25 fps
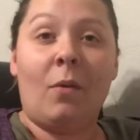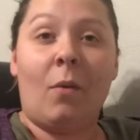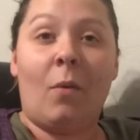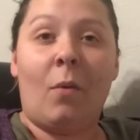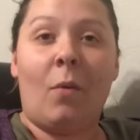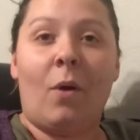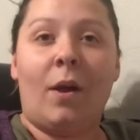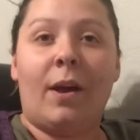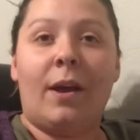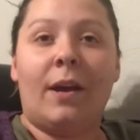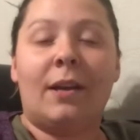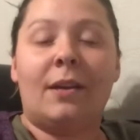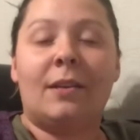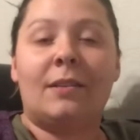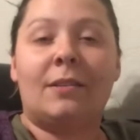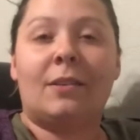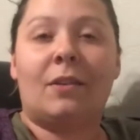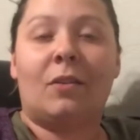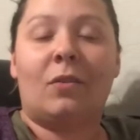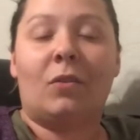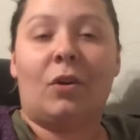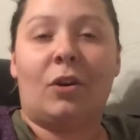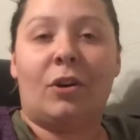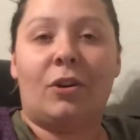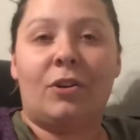was
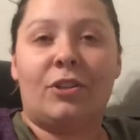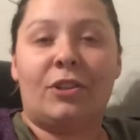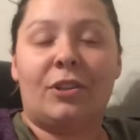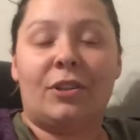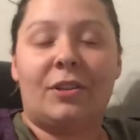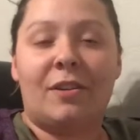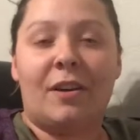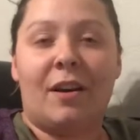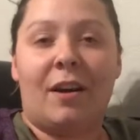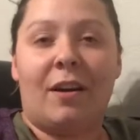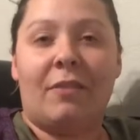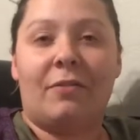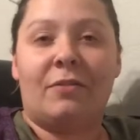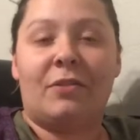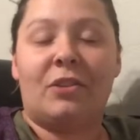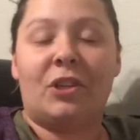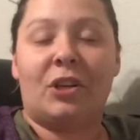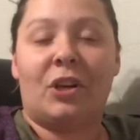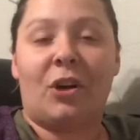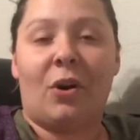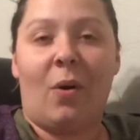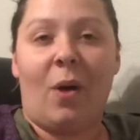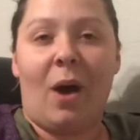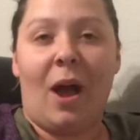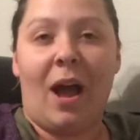large enough to
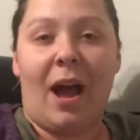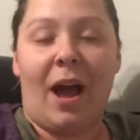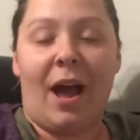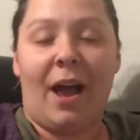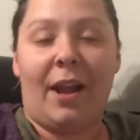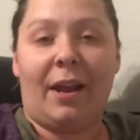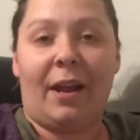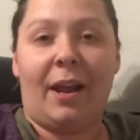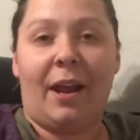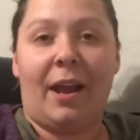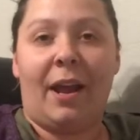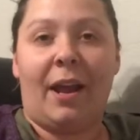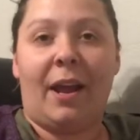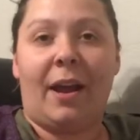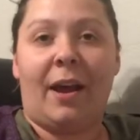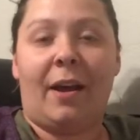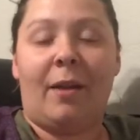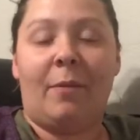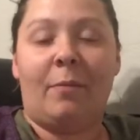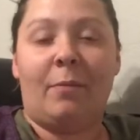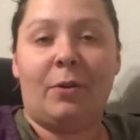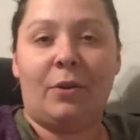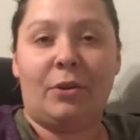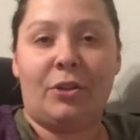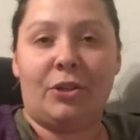go ahead
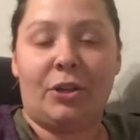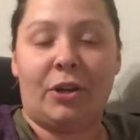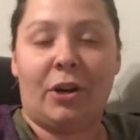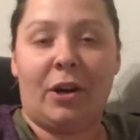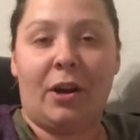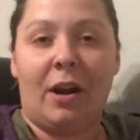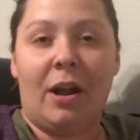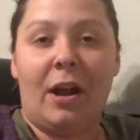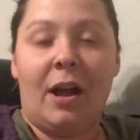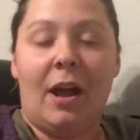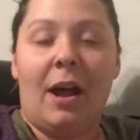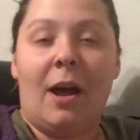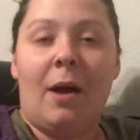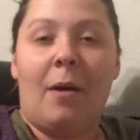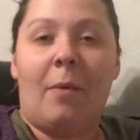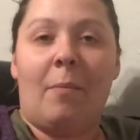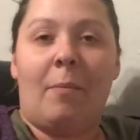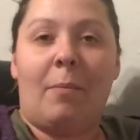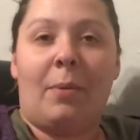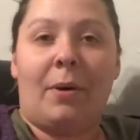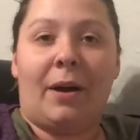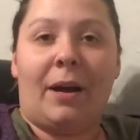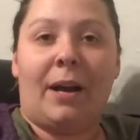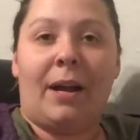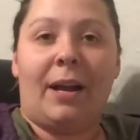and butcher,
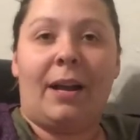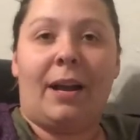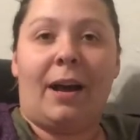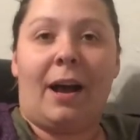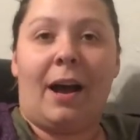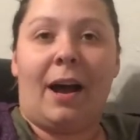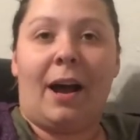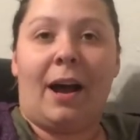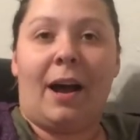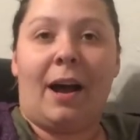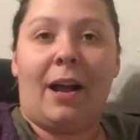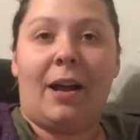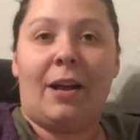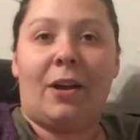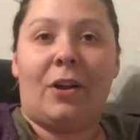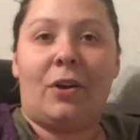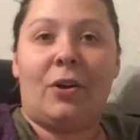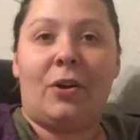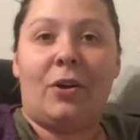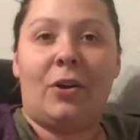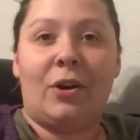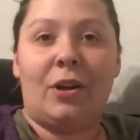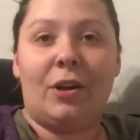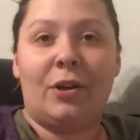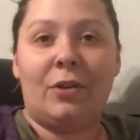but I
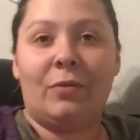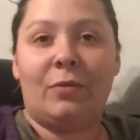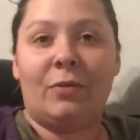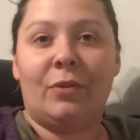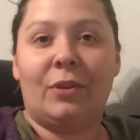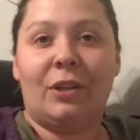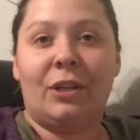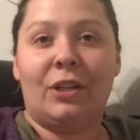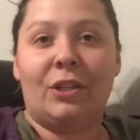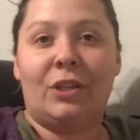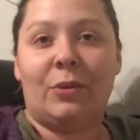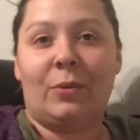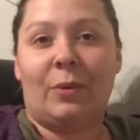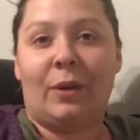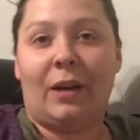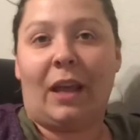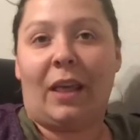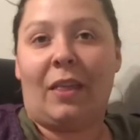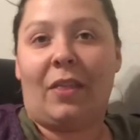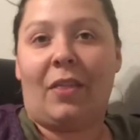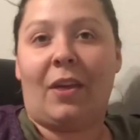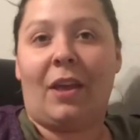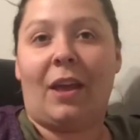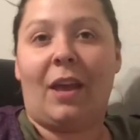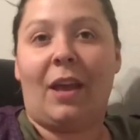couldn't really do
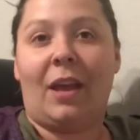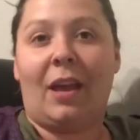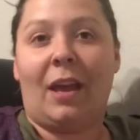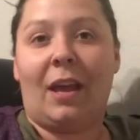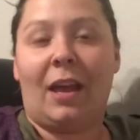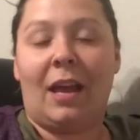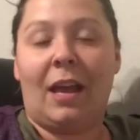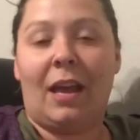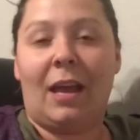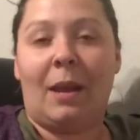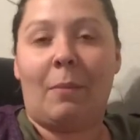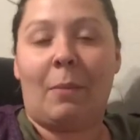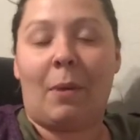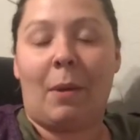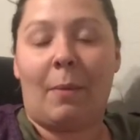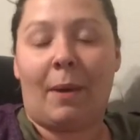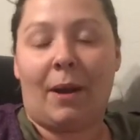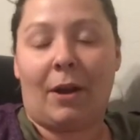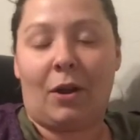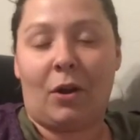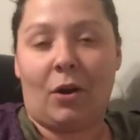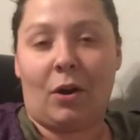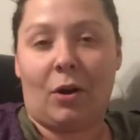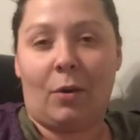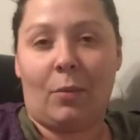anything in my
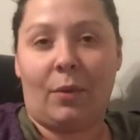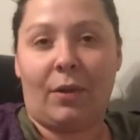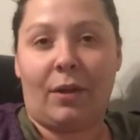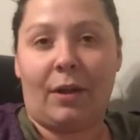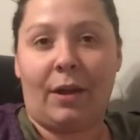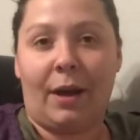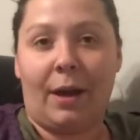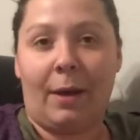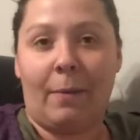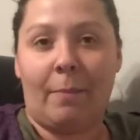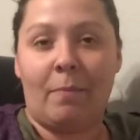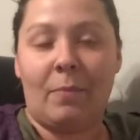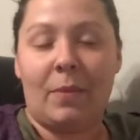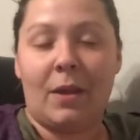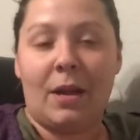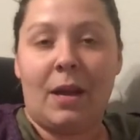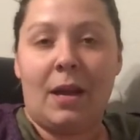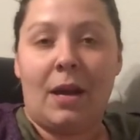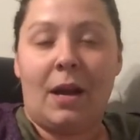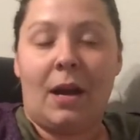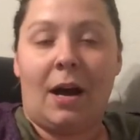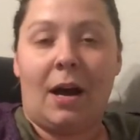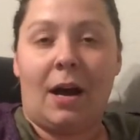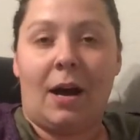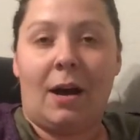backyard with him.
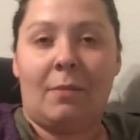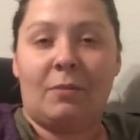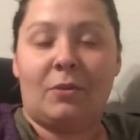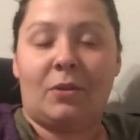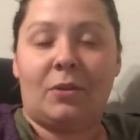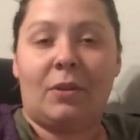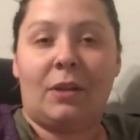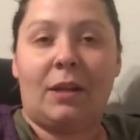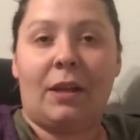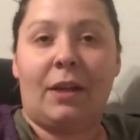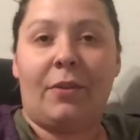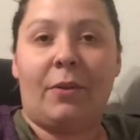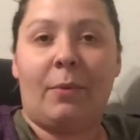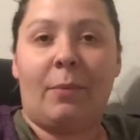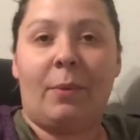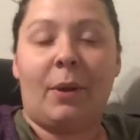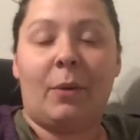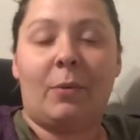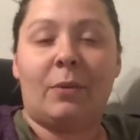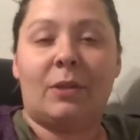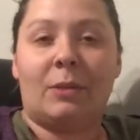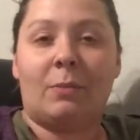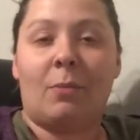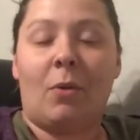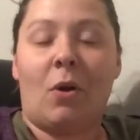So the other
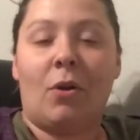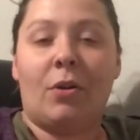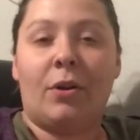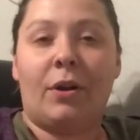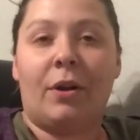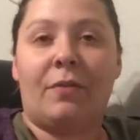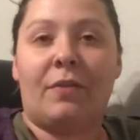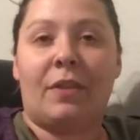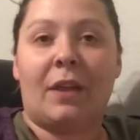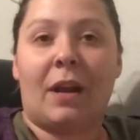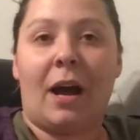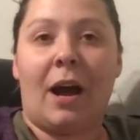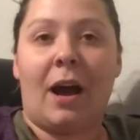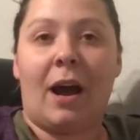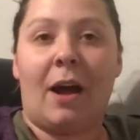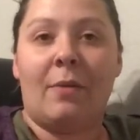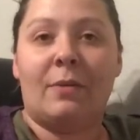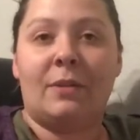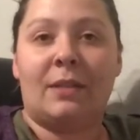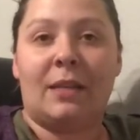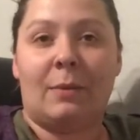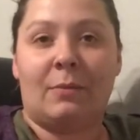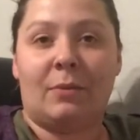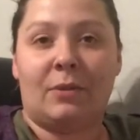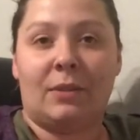pig was small enough that I
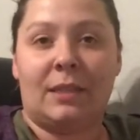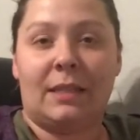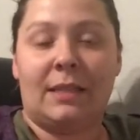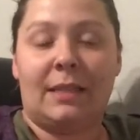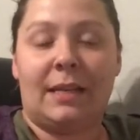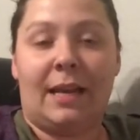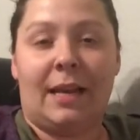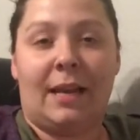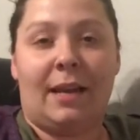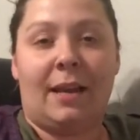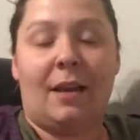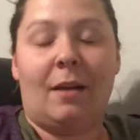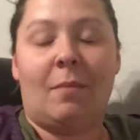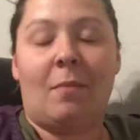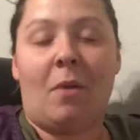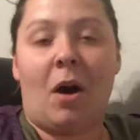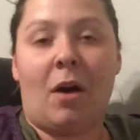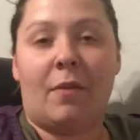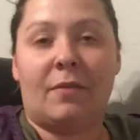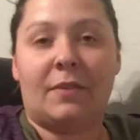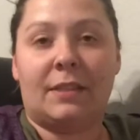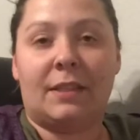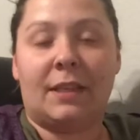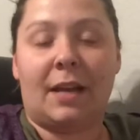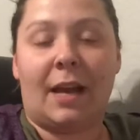was able to take him
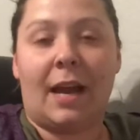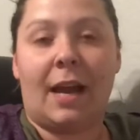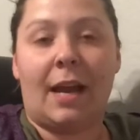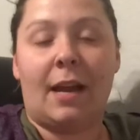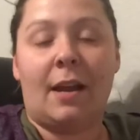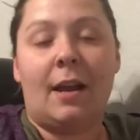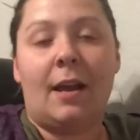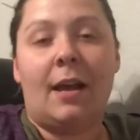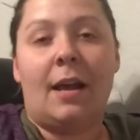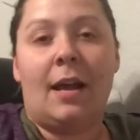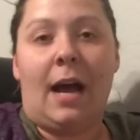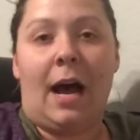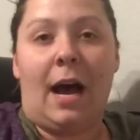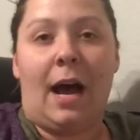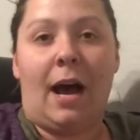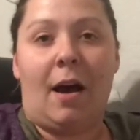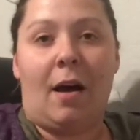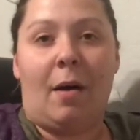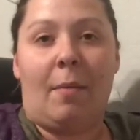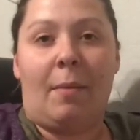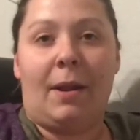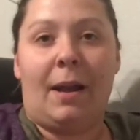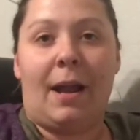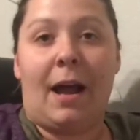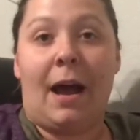off site
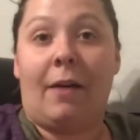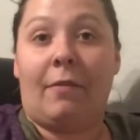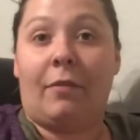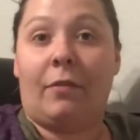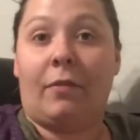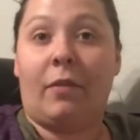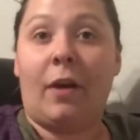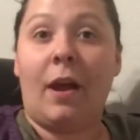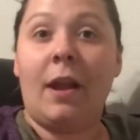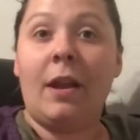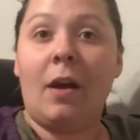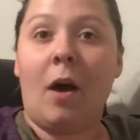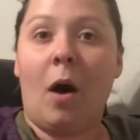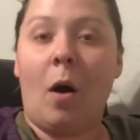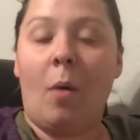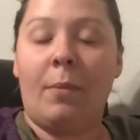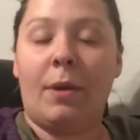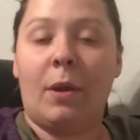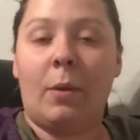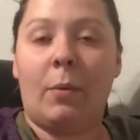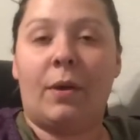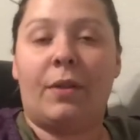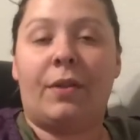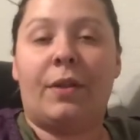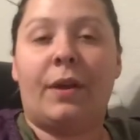and have a friend help
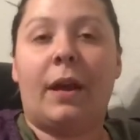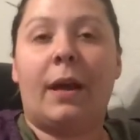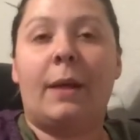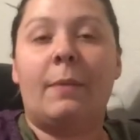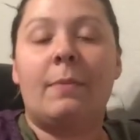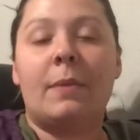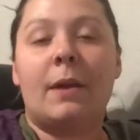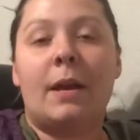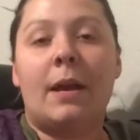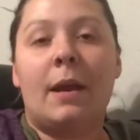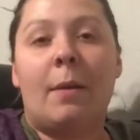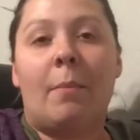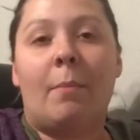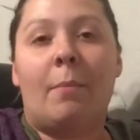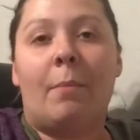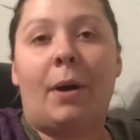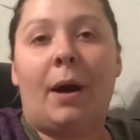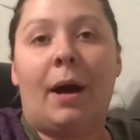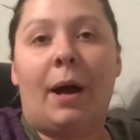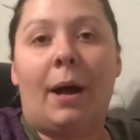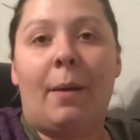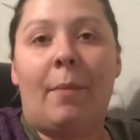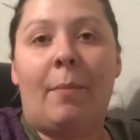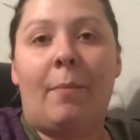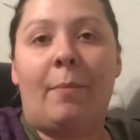me with it.
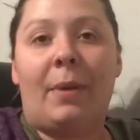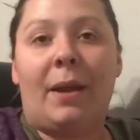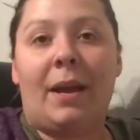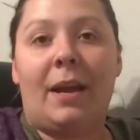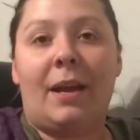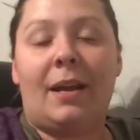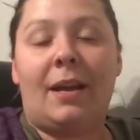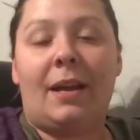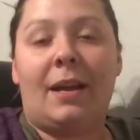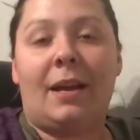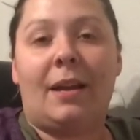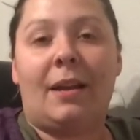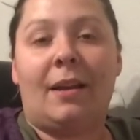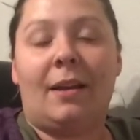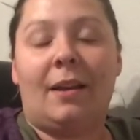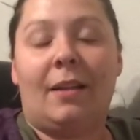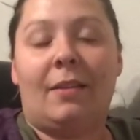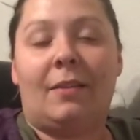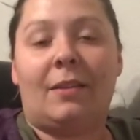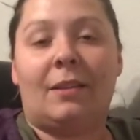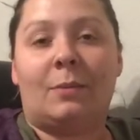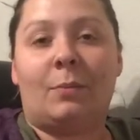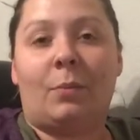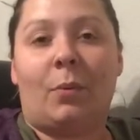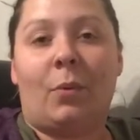But Bacon
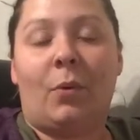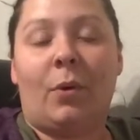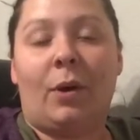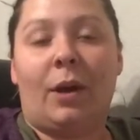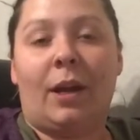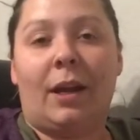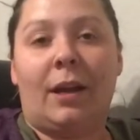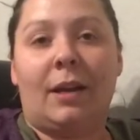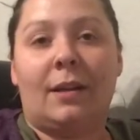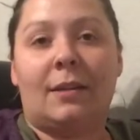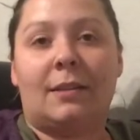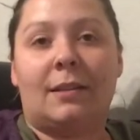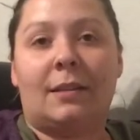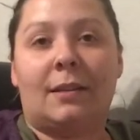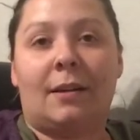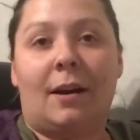at this point,